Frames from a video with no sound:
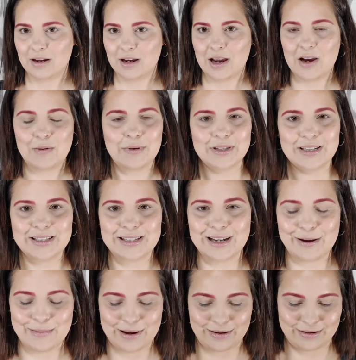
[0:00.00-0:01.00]
hope this doesn't
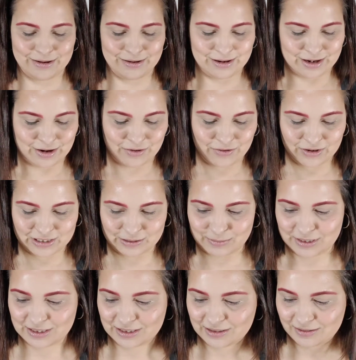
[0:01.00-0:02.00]
come out looking like a
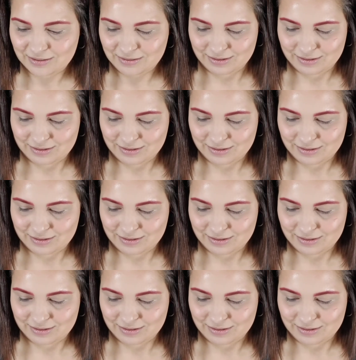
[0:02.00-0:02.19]
Christmas